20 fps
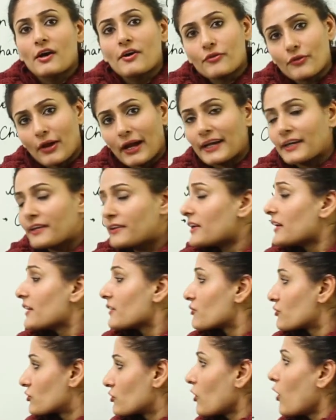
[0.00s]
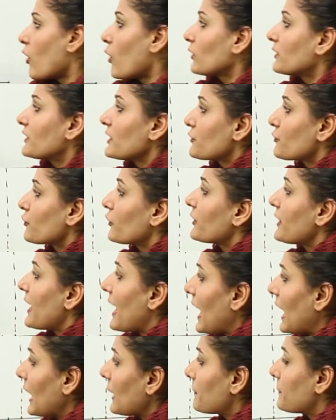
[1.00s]
right? So this would
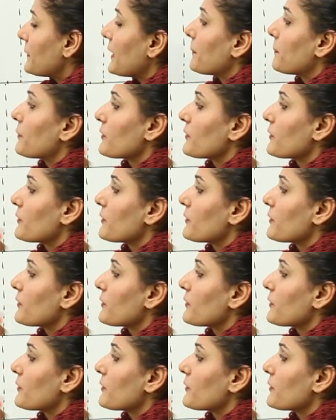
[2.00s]
help the